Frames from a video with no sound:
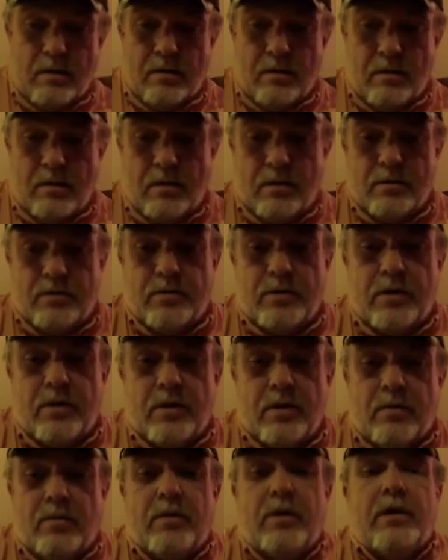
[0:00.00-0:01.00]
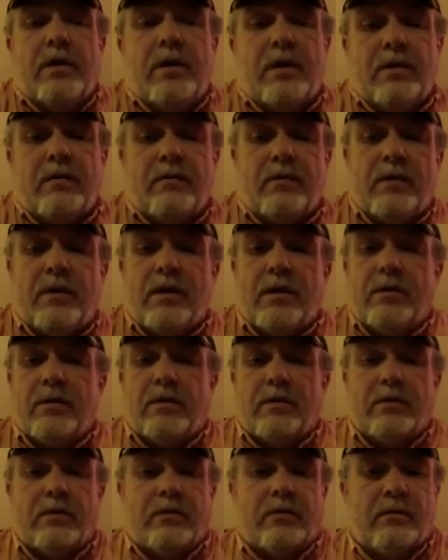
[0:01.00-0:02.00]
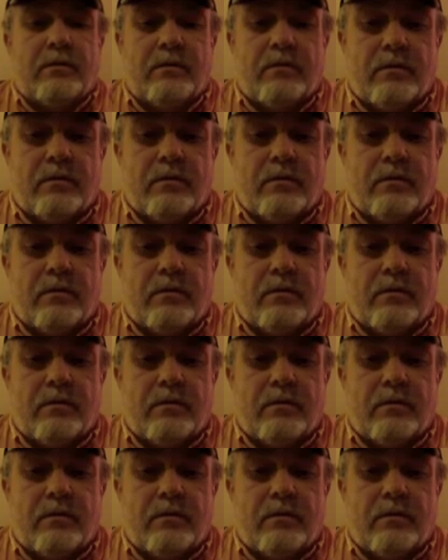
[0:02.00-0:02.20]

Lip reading: Let's see, we have another.